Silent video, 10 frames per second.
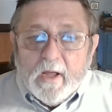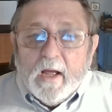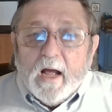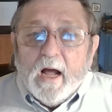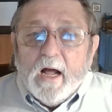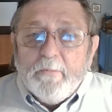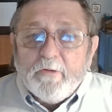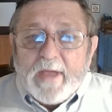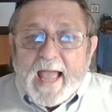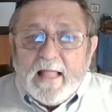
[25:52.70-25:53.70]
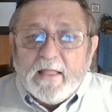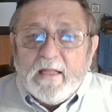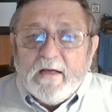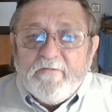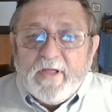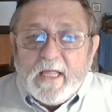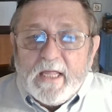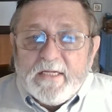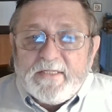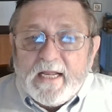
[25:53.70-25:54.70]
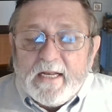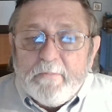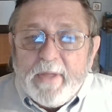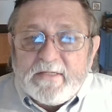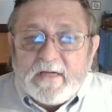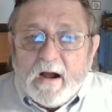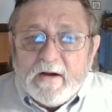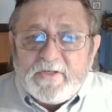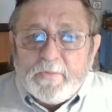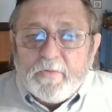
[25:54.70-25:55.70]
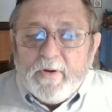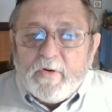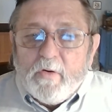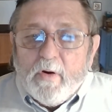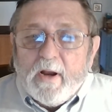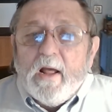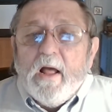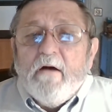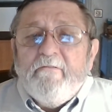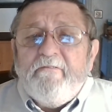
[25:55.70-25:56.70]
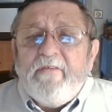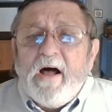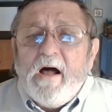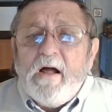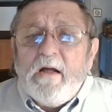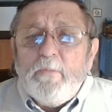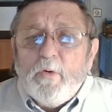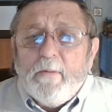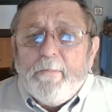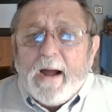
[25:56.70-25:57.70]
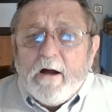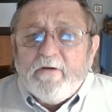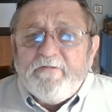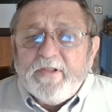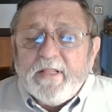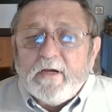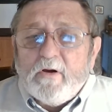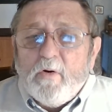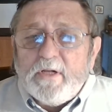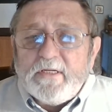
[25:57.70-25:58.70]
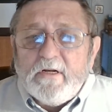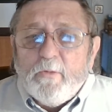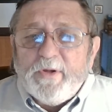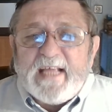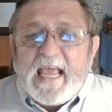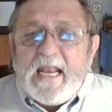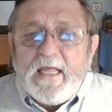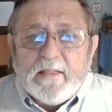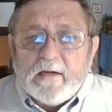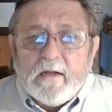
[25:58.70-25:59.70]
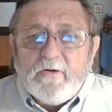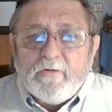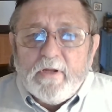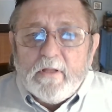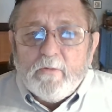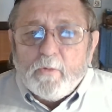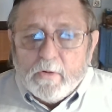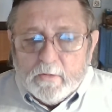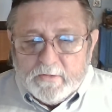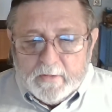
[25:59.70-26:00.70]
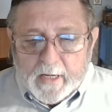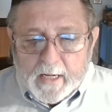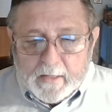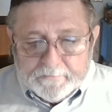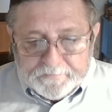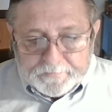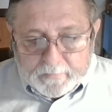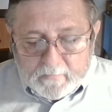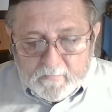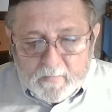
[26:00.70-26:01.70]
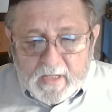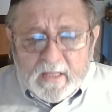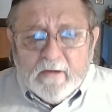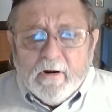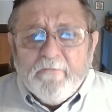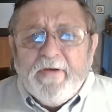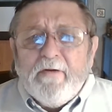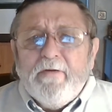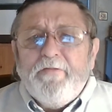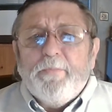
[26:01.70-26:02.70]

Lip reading: The reality of it is that it makes our Supreme Court far more powerful than the courts in almost any other country in the world today. There are very few